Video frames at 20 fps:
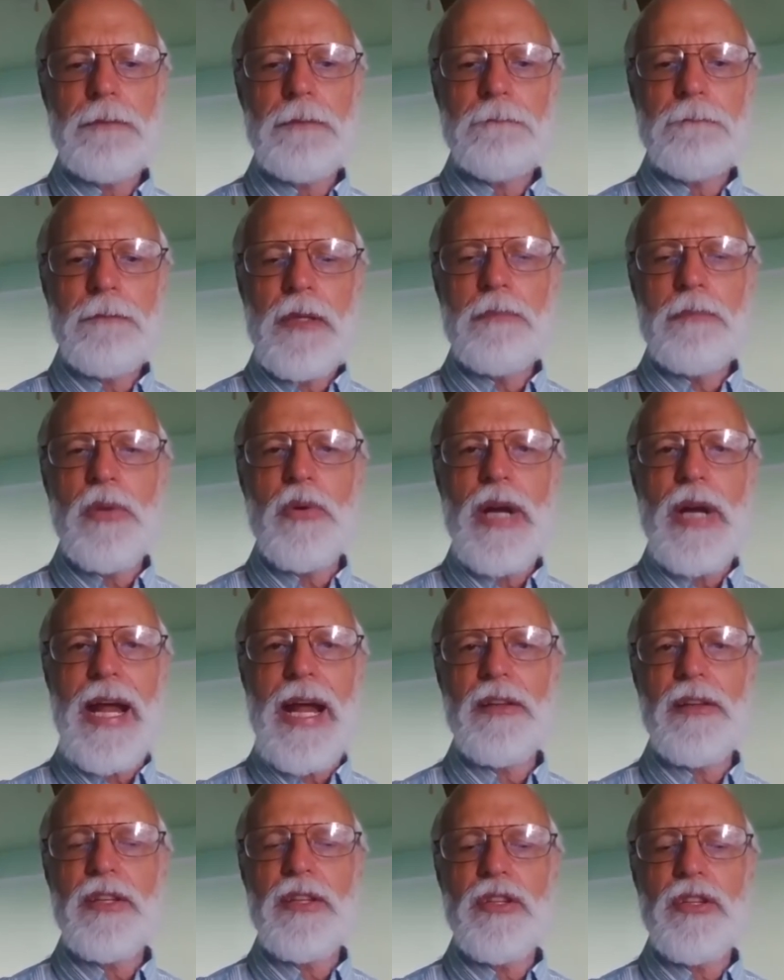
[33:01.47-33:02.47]

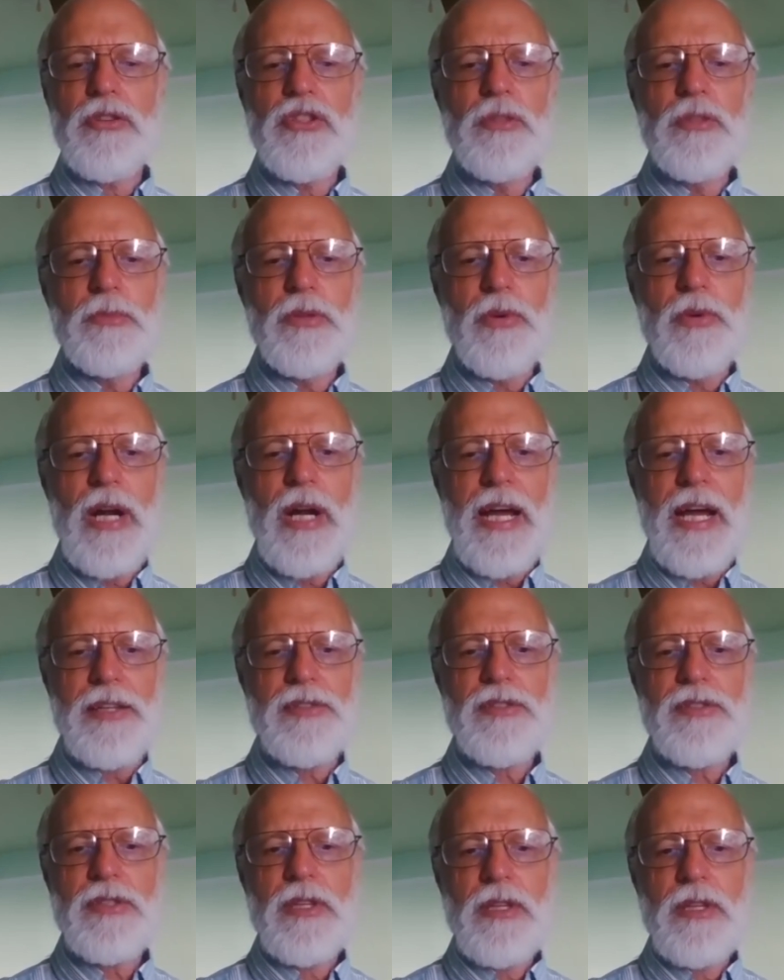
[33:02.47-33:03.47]
morality or human
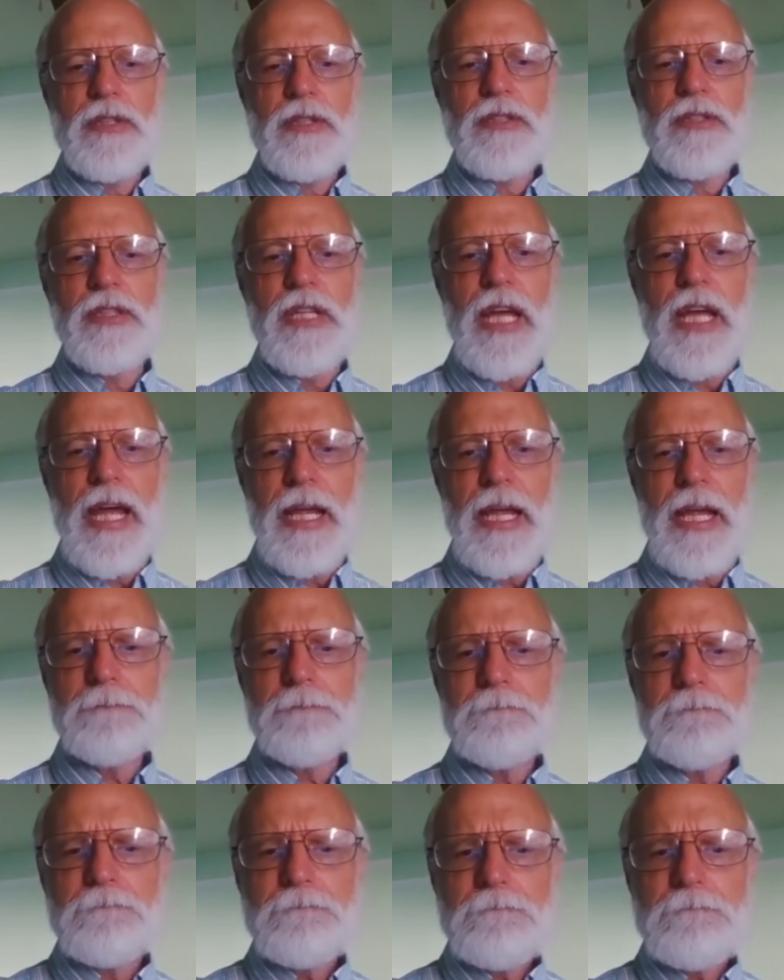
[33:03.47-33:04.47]
rights today.
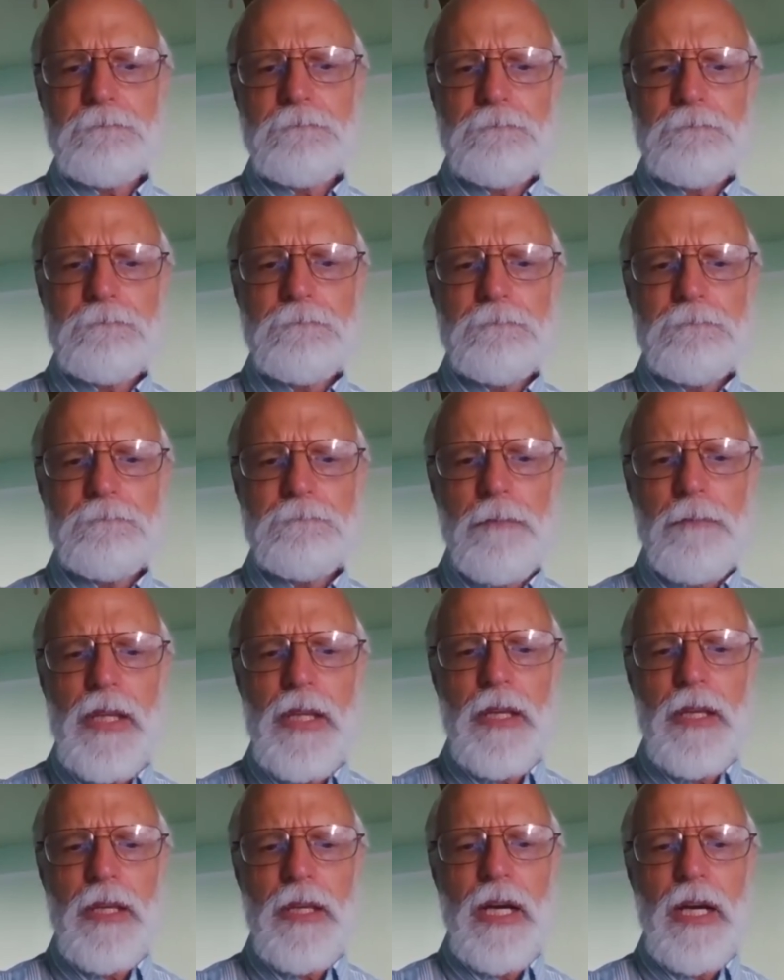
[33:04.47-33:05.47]

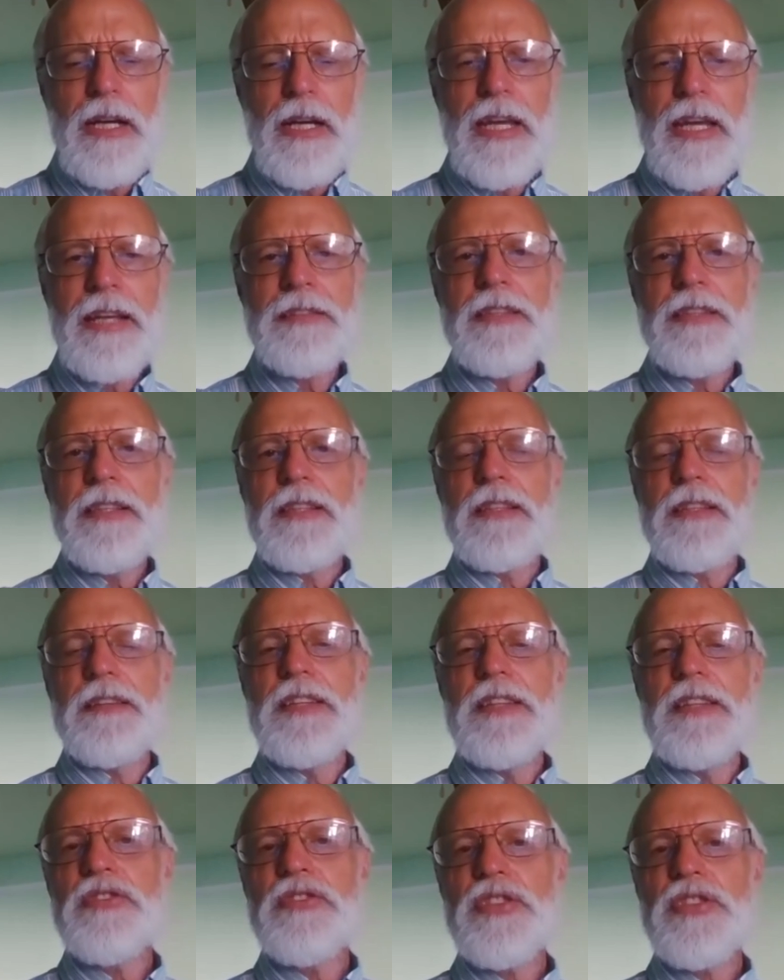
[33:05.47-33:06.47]
And
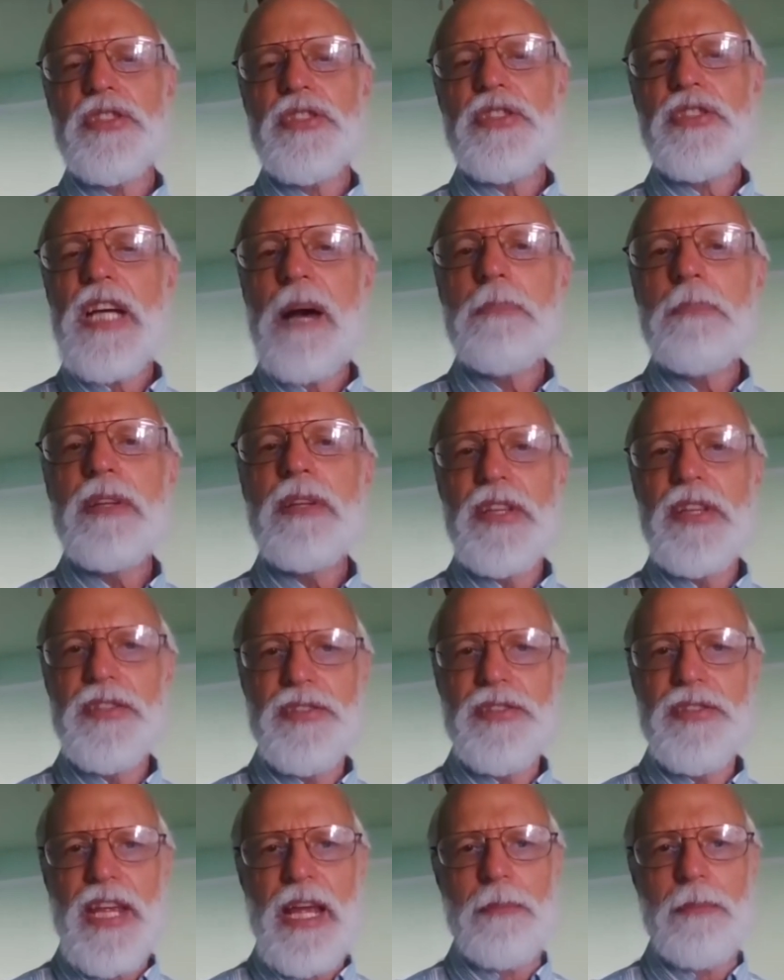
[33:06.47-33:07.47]
these are just a couple of
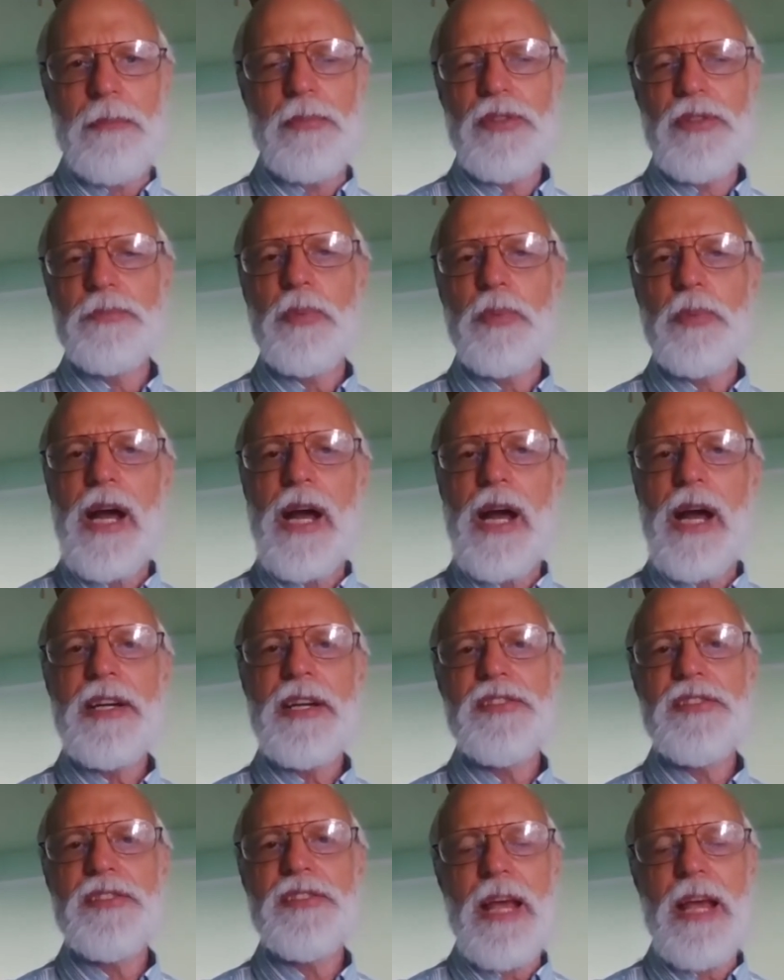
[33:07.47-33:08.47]
examples, prominent
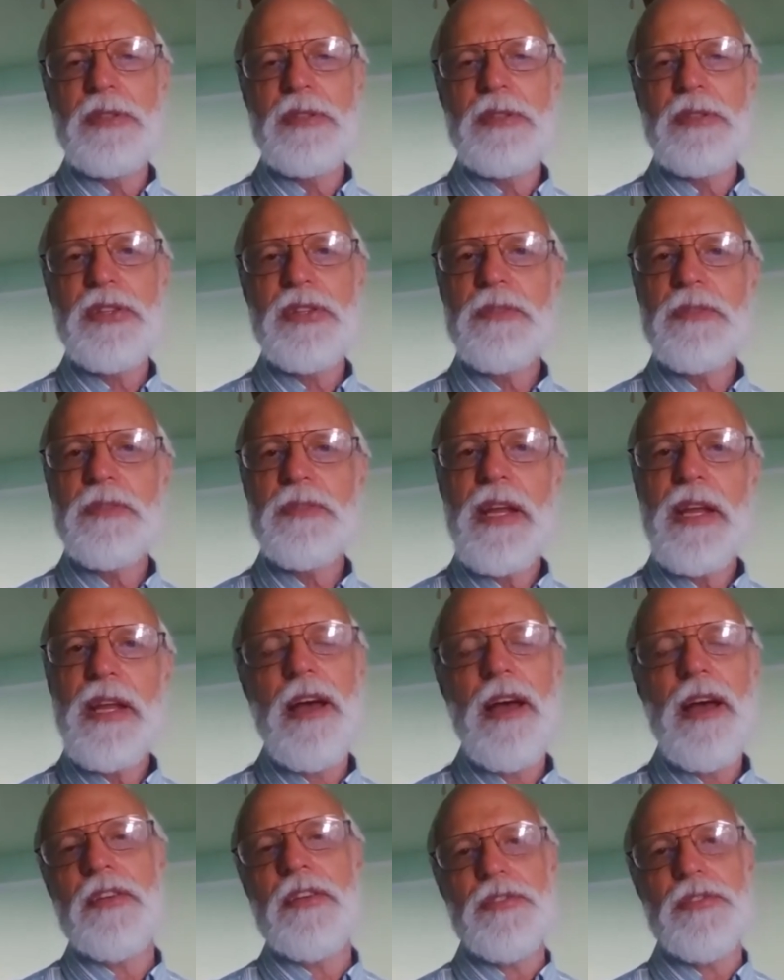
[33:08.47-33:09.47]
examples, but there's many
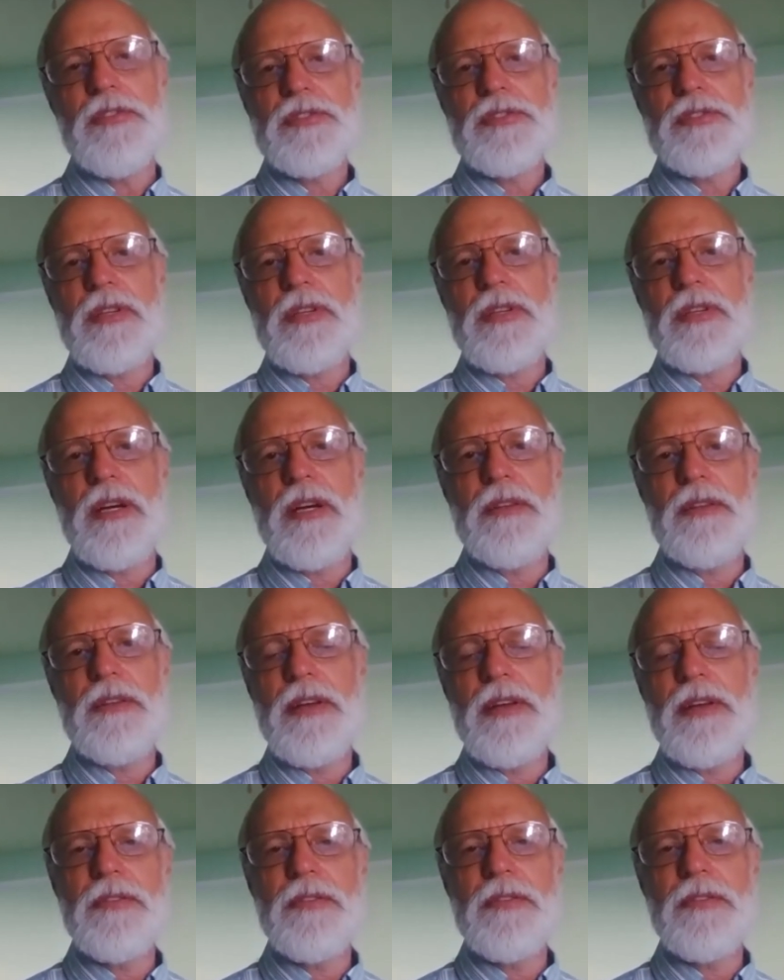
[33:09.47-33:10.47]
others that
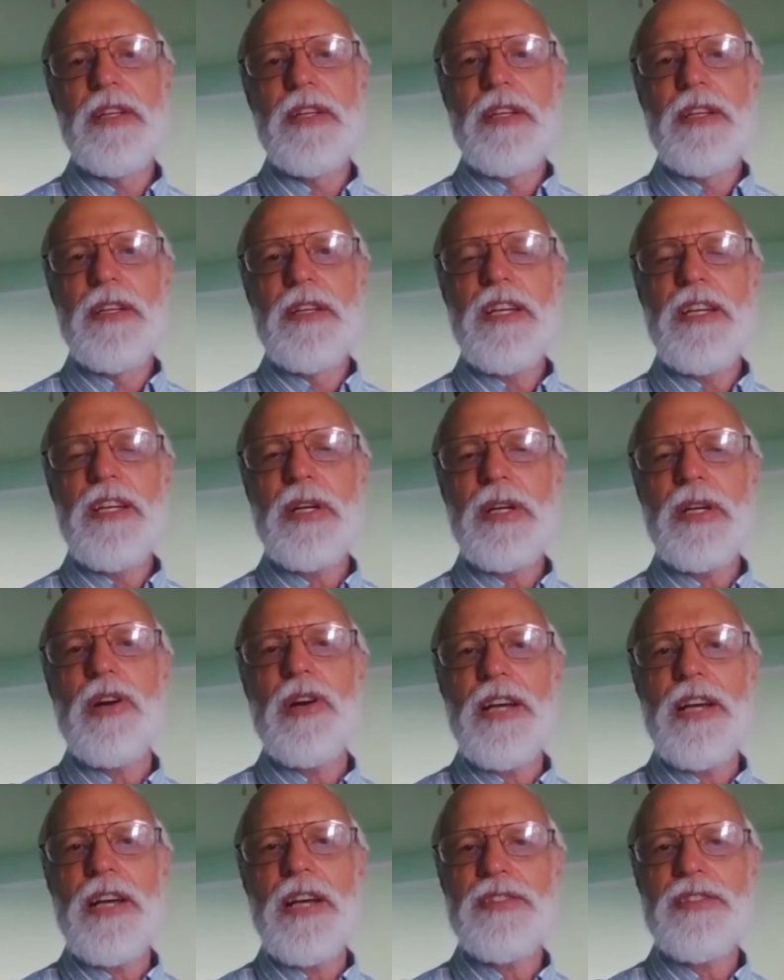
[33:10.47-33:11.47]
I've come
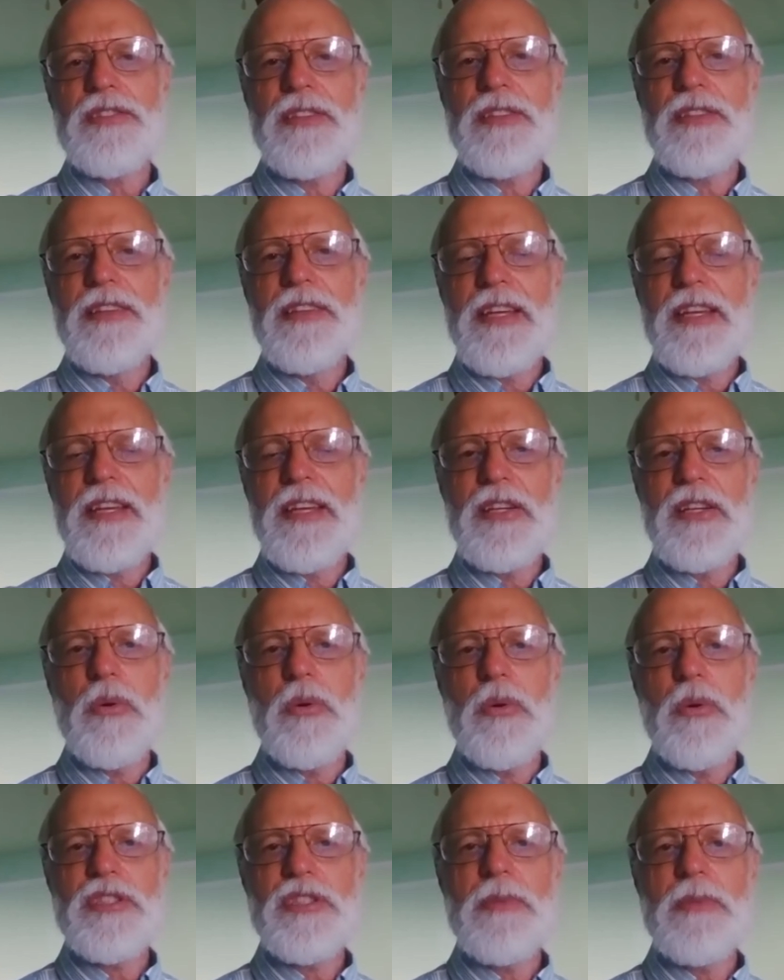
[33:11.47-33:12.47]
across in the
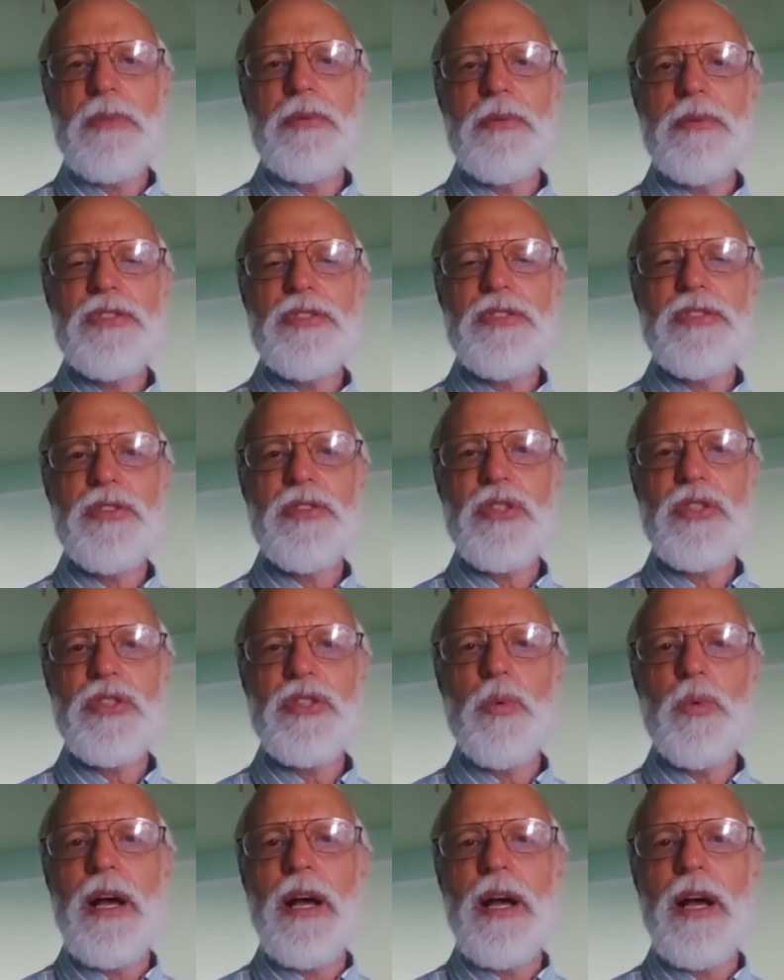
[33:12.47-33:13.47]
course of my research as
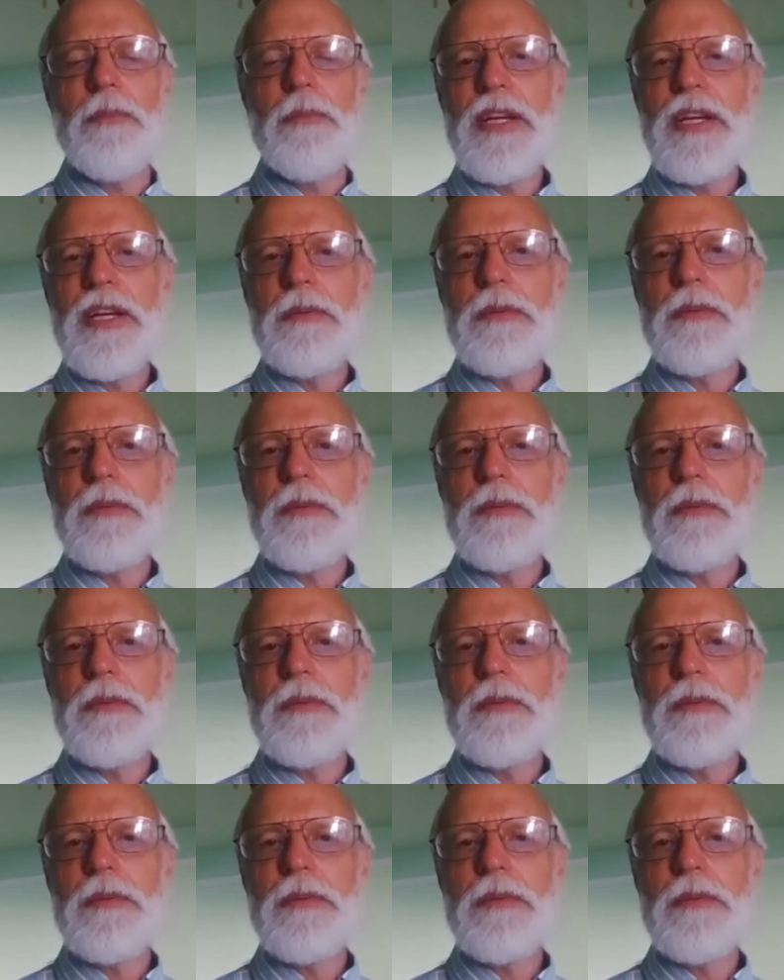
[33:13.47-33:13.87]
well. Many